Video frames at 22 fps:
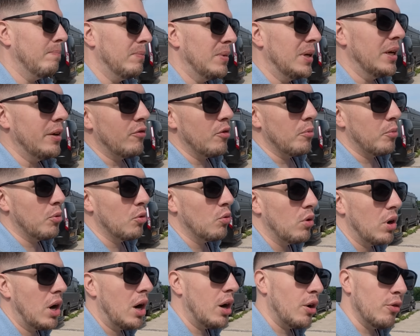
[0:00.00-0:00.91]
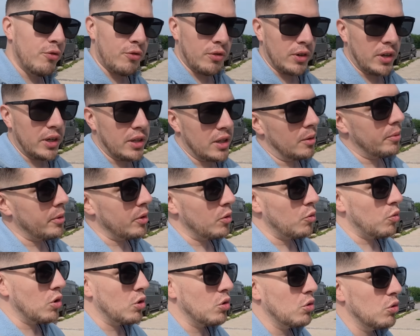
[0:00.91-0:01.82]
livable. Hopefully there'll be
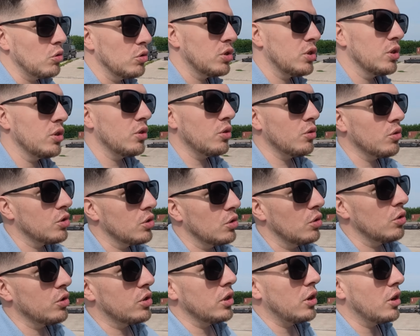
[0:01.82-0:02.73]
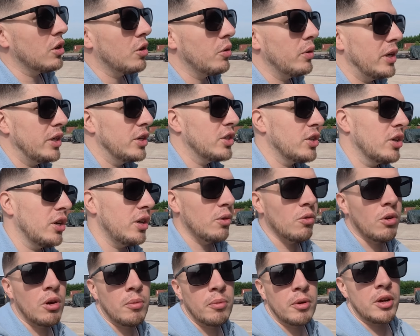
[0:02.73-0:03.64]
walls and all sorts. I'll quickly show
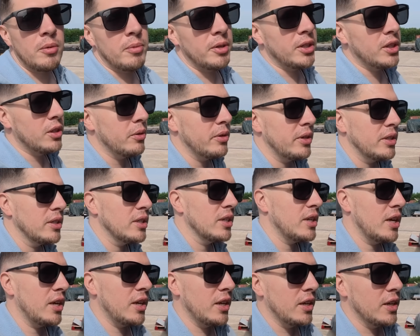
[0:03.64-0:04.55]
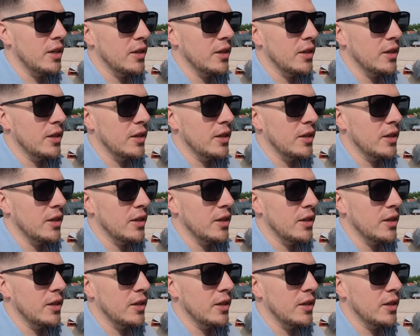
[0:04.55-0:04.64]
you what I'm going to be doing today.